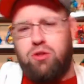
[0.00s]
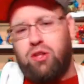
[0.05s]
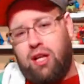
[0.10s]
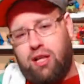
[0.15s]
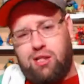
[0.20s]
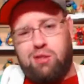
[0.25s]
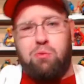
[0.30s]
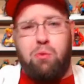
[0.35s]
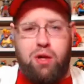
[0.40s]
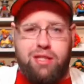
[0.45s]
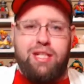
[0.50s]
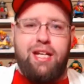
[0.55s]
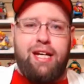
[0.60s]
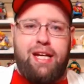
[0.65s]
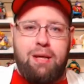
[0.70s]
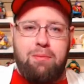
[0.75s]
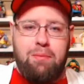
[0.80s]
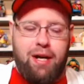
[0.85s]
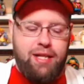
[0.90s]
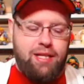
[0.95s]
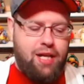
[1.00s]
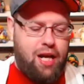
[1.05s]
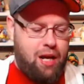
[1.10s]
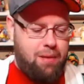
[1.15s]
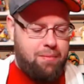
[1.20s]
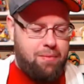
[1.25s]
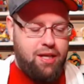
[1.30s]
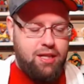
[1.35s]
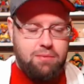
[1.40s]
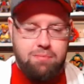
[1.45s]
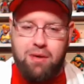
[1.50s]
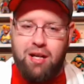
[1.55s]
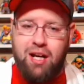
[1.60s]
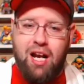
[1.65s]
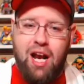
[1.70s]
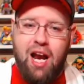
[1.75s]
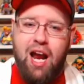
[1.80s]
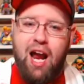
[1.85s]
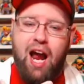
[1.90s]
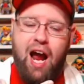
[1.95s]
That's what taking my time is. But
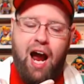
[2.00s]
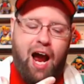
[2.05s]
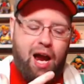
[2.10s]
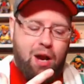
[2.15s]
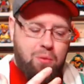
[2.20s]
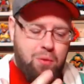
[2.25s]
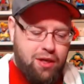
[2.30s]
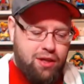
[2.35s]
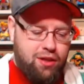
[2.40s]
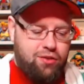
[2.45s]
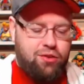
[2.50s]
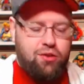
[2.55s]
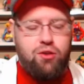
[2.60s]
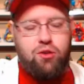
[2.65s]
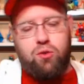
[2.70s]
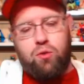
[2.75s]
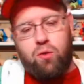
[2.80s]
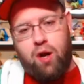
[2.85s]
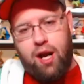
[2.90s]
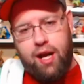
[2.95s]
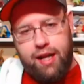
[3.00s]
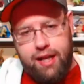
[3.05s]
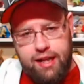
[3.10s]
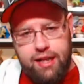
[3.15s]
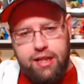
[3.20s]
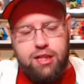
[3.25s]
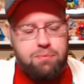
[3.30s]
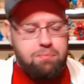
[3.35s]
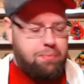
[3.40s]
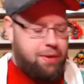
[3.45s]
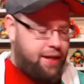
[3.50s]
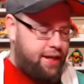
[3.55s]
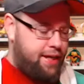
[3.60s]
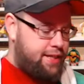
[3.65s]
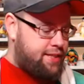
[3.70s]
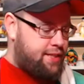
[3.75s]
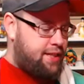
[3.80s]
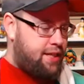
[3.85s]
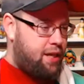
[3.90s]
I went through each piece.